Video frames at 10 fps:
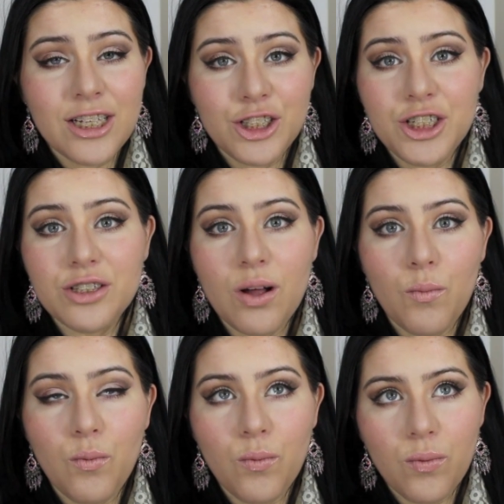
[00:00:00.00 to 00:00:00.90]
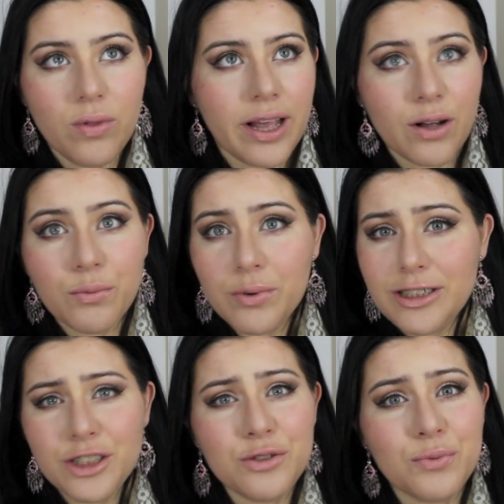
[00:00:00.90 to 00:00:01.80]
She's like
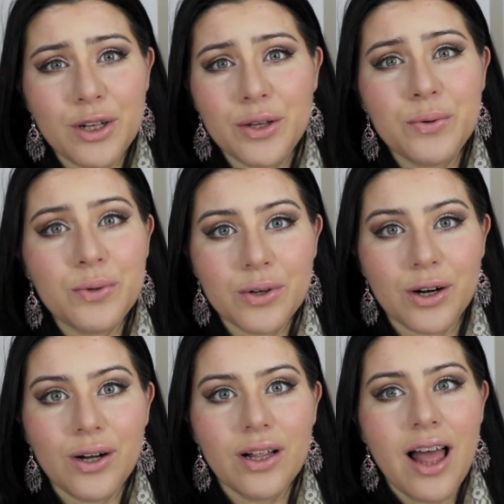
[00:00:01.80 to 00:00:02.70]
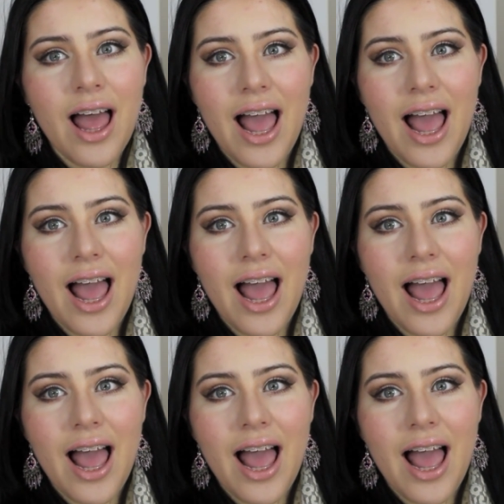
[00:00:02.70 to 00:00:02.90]
she's a really cool girl,